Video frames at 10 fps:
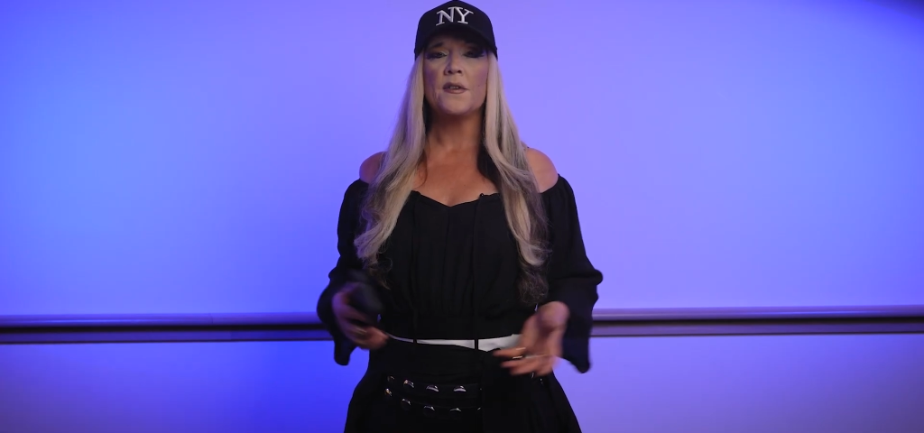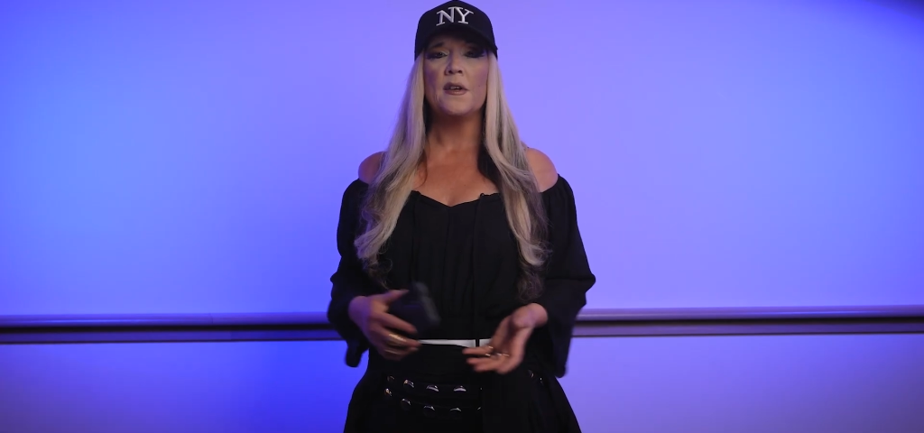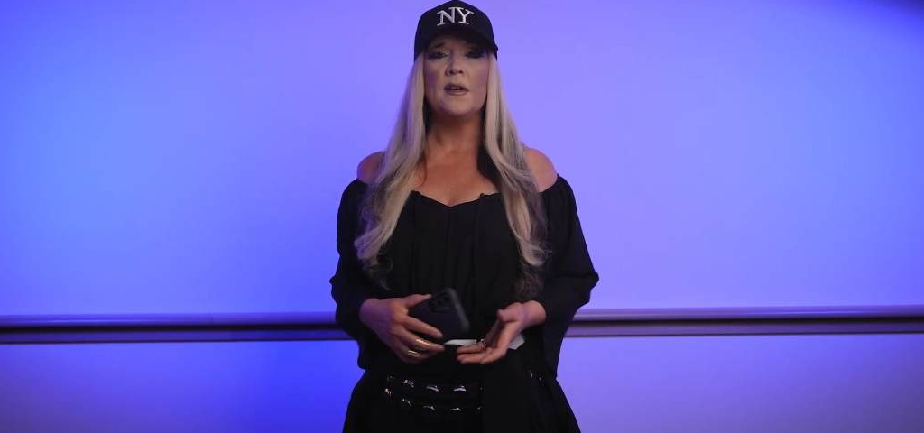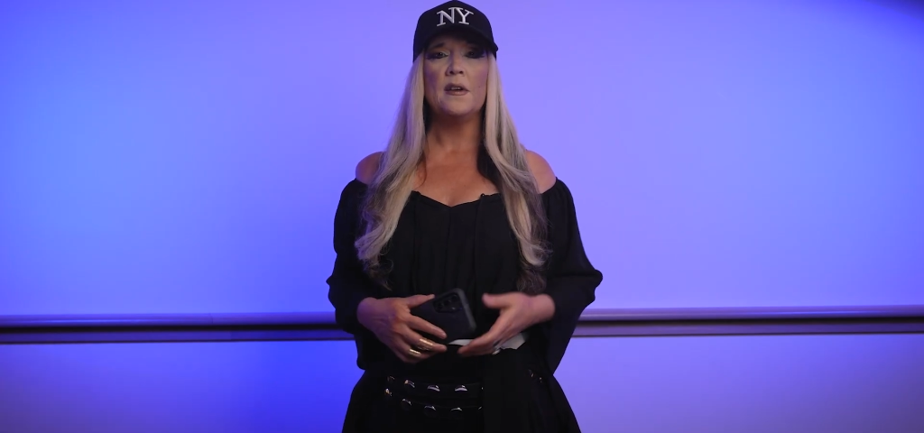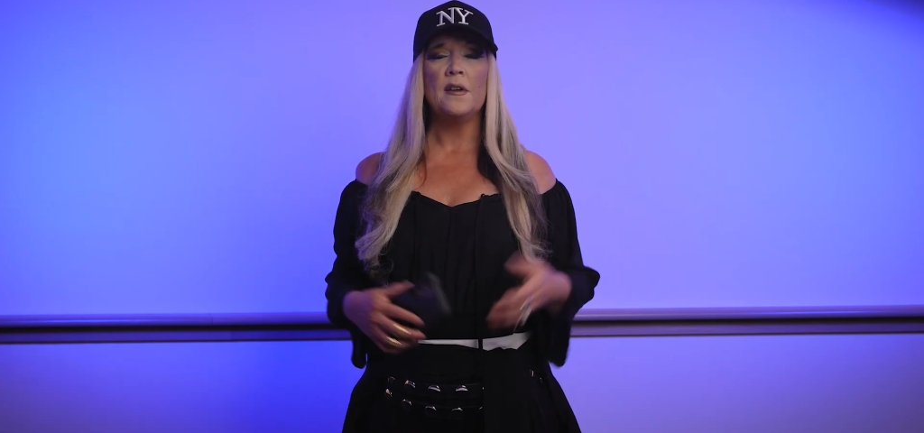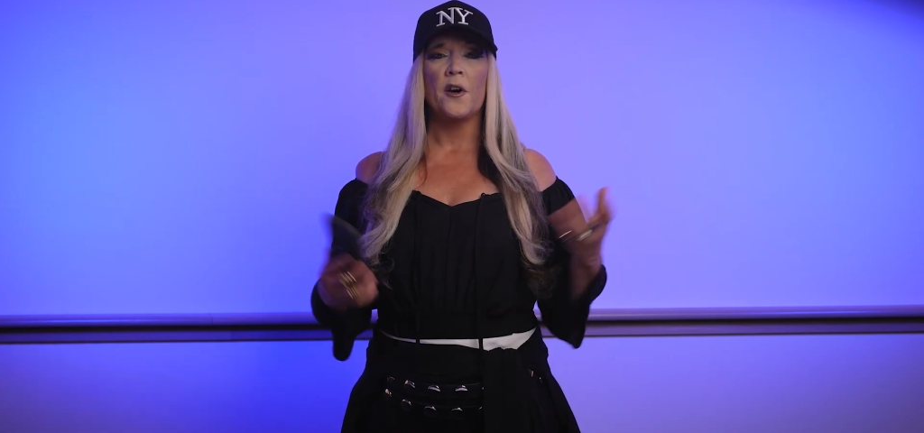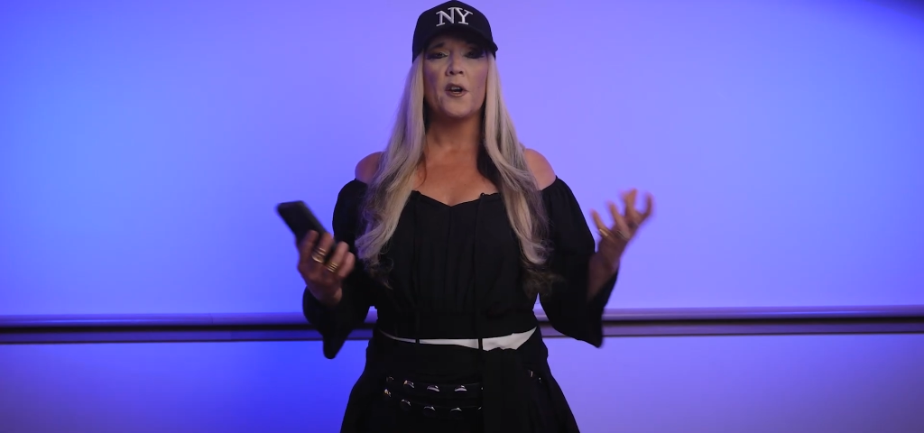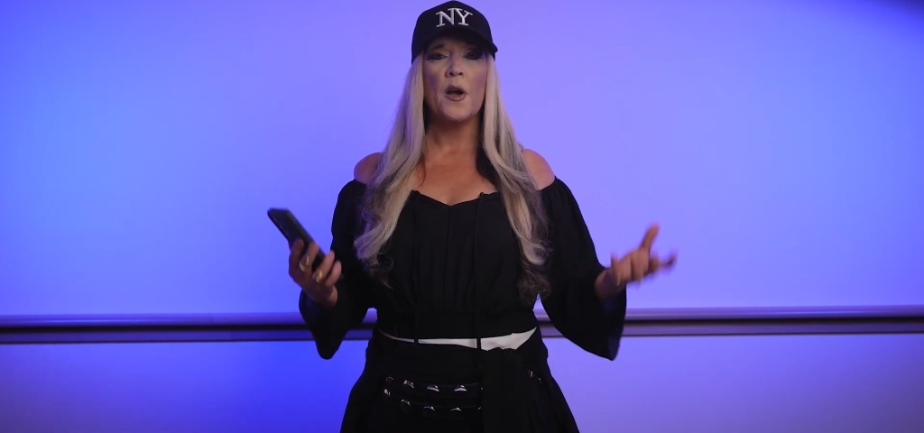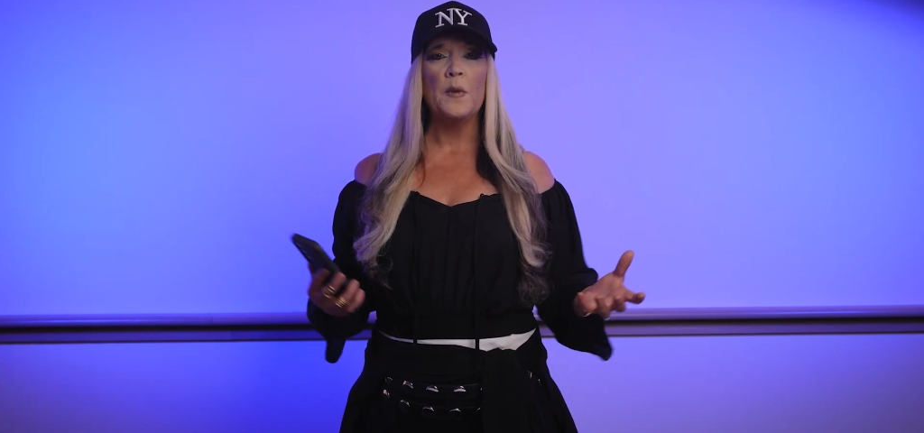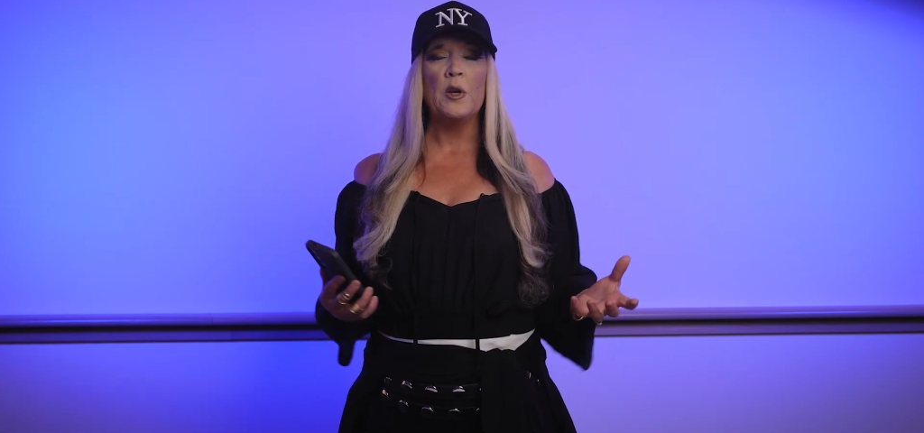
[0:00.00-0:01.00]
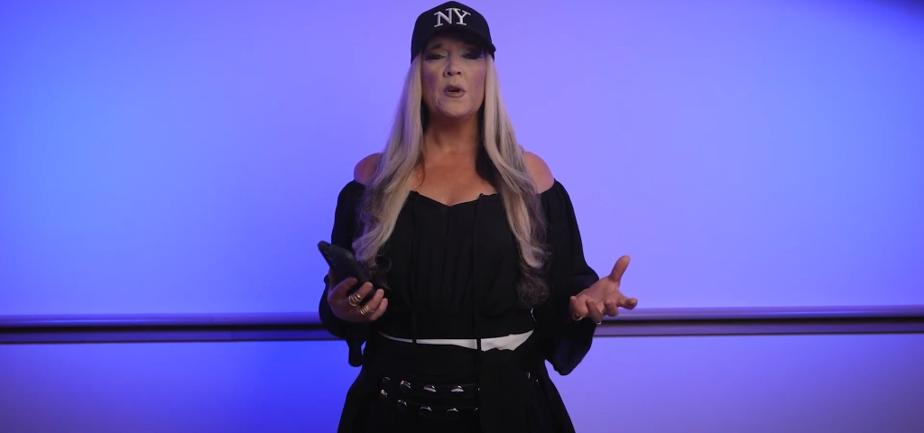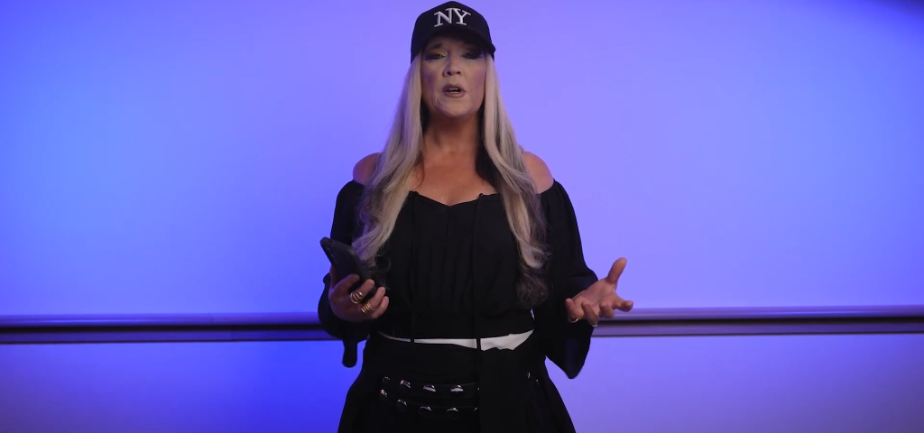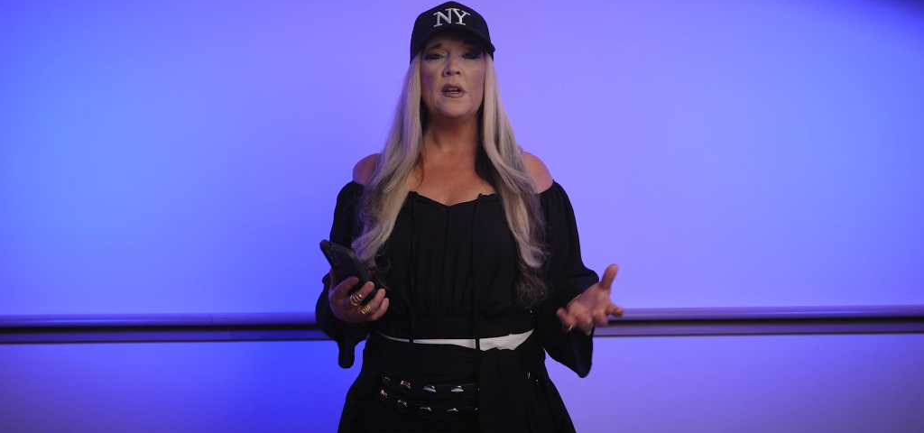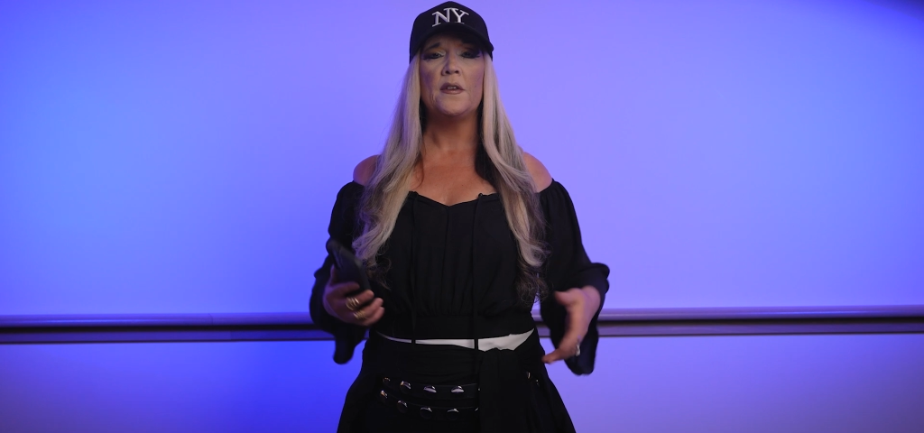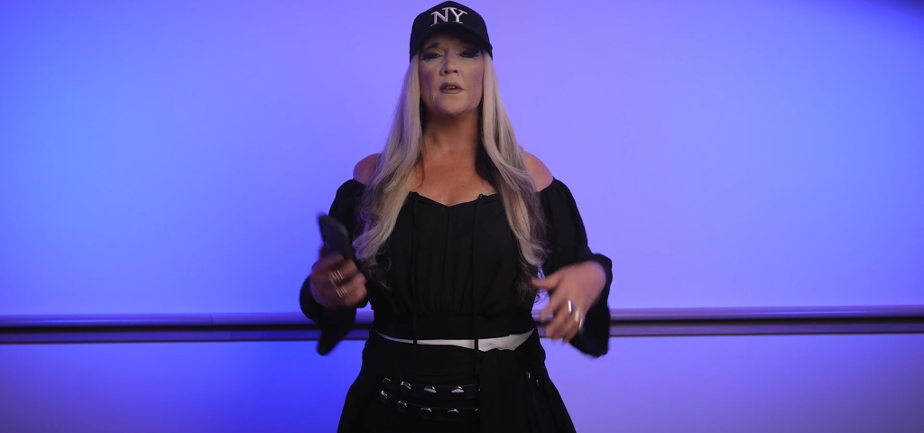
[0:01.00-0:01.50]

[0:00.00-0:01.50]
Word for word: city, in our community,